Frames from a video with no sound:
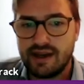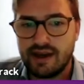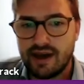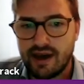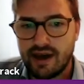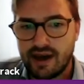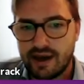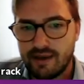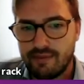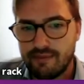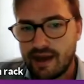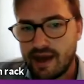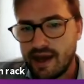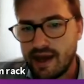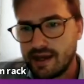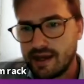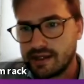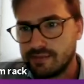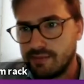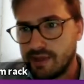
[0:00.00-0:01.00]

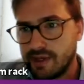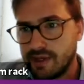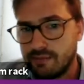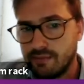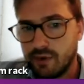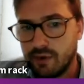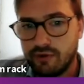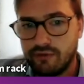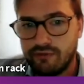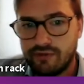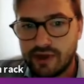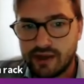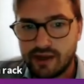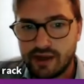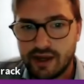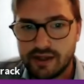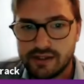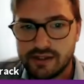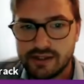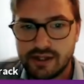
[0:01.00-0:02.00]
expleomorphic
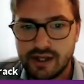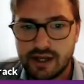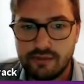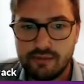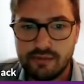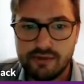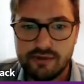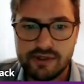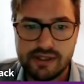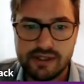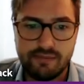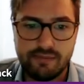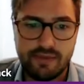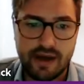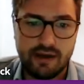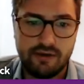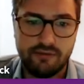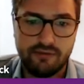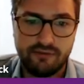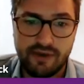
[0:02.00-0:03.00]
carcinoma is
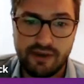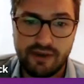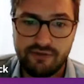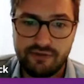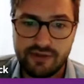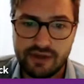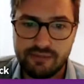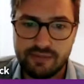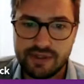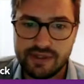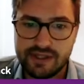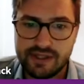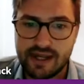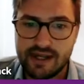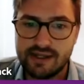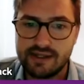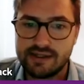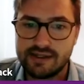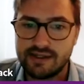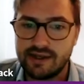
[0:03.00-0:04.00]
about
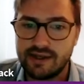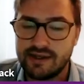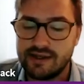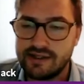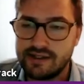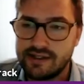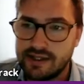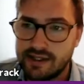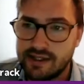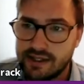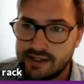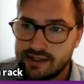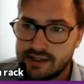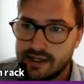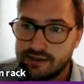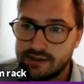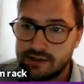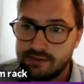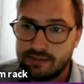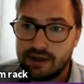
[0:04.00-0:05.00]
50%, and acinic
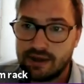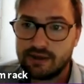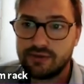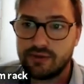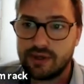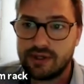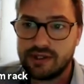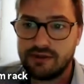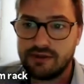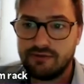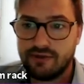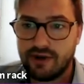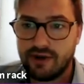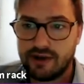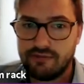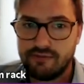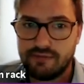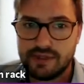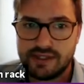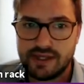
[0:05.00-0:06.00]
cells about
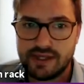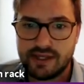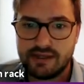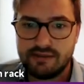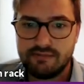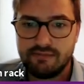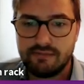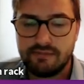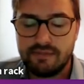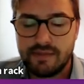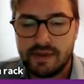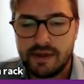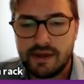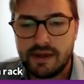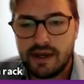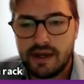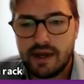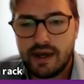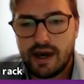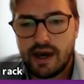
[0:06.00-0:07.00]
25%.
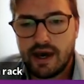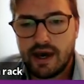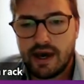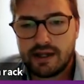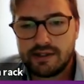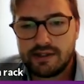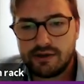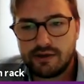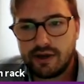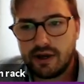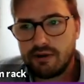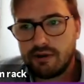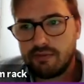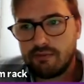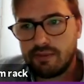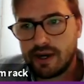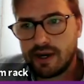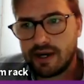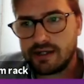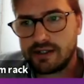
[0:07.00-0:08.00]
And so going
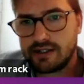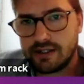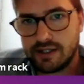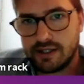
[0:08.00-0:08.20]
back to